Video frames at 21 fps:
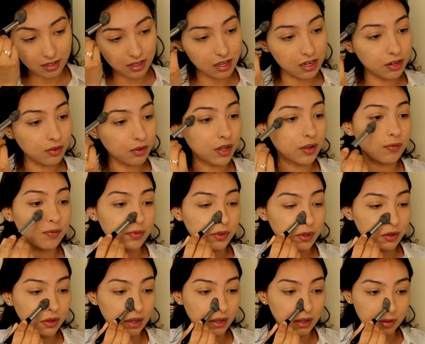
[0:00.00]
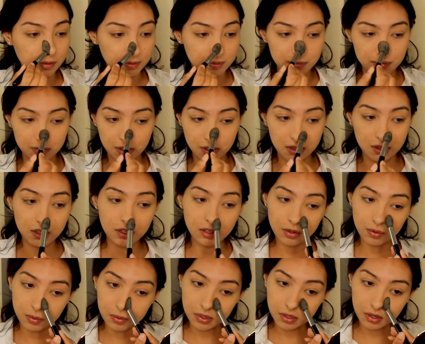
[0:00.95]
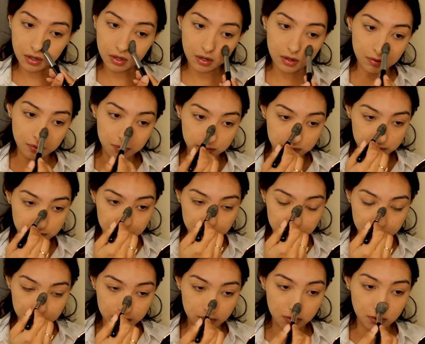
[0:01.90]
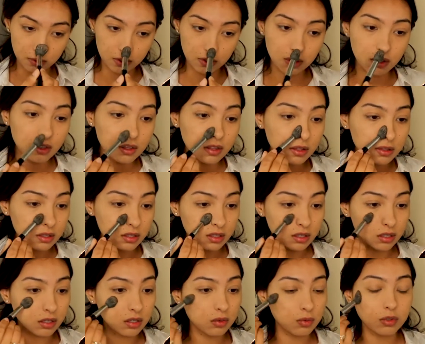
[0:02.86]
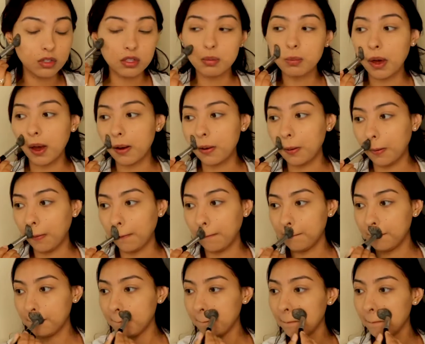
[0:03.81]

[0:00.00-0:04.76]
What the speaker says: Anyway, okay. I think we're good with powder.